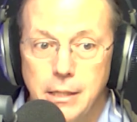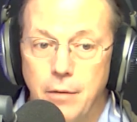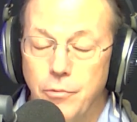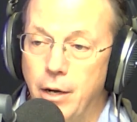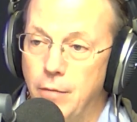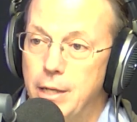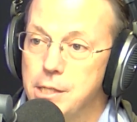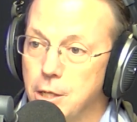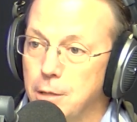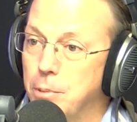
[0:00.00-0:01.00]
stuff, and I've
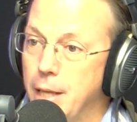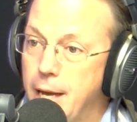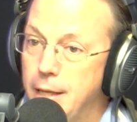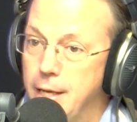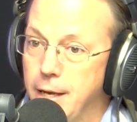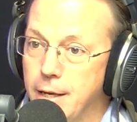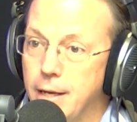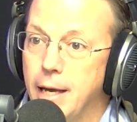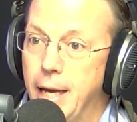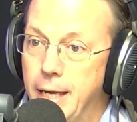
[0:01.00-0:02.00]
actually got a plan
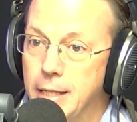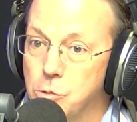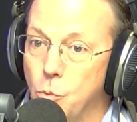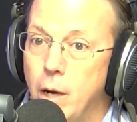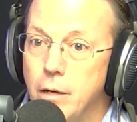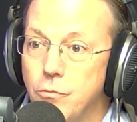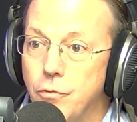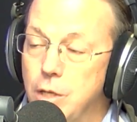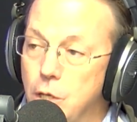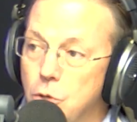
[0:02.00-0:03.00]
here, and it's one
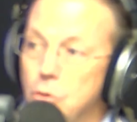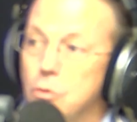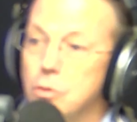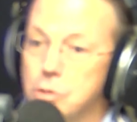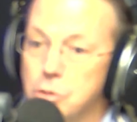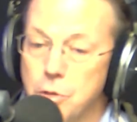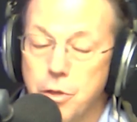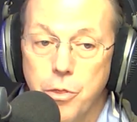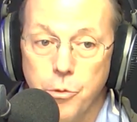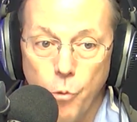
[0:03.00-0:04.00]
for you to
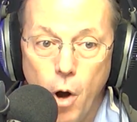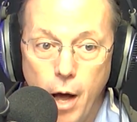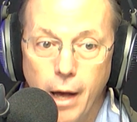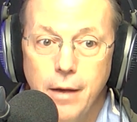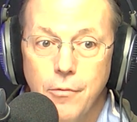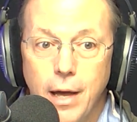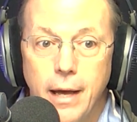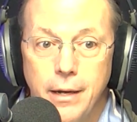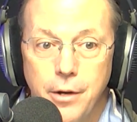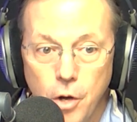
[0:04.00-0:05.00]
thrive
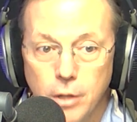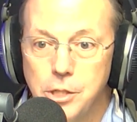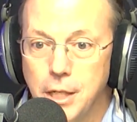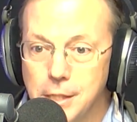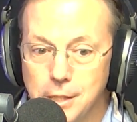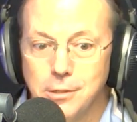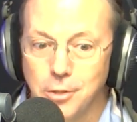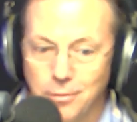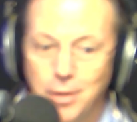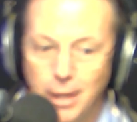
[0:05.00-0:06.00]
and not just
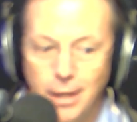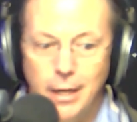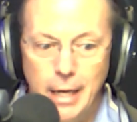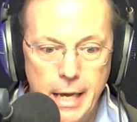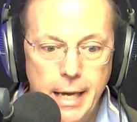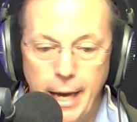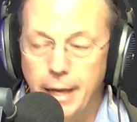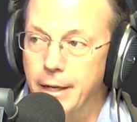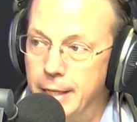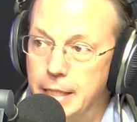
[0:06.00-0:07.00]
sort of eke
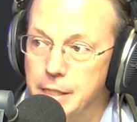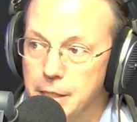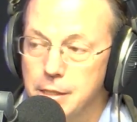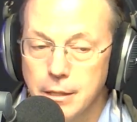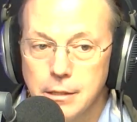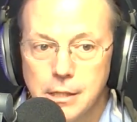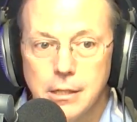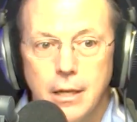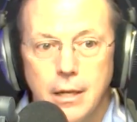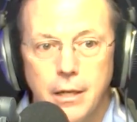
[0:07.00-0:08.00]
out an
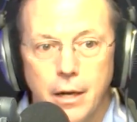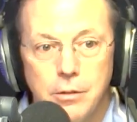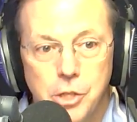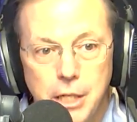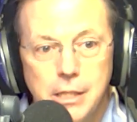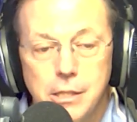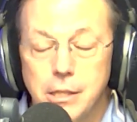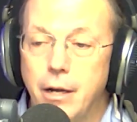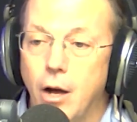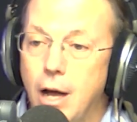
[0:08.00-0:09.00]
existence. You know, Jesus
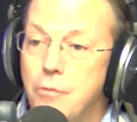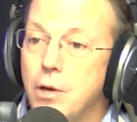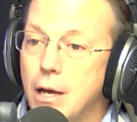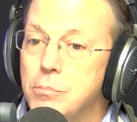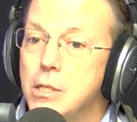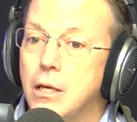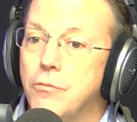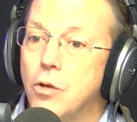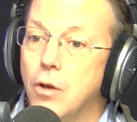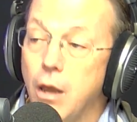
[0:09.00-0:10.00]
said, I've come to
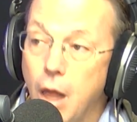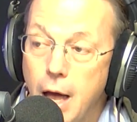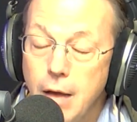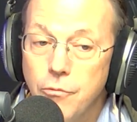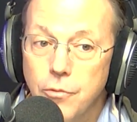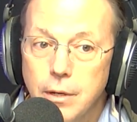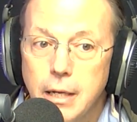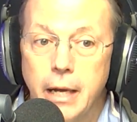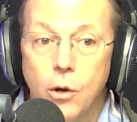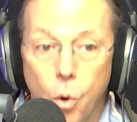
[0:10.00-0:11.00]
give you life
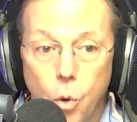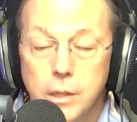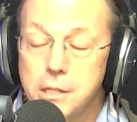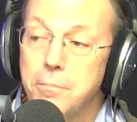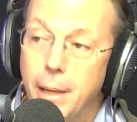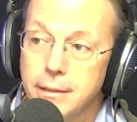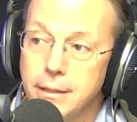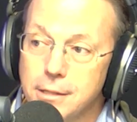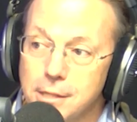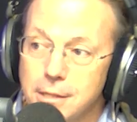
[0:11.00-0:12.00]
in all its
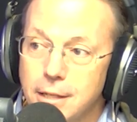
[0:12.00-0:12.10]
abundance.